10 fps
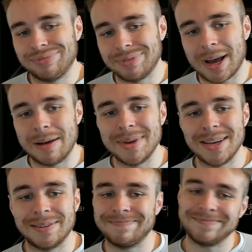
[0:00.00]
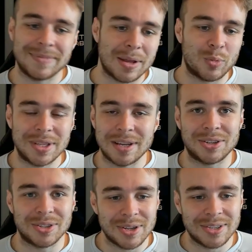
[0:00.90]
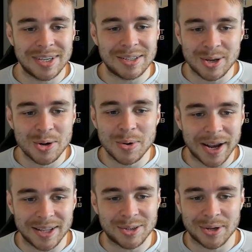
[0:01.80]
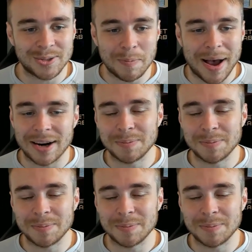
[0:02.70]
I mean, we did just concede 2 against Crystal Palace,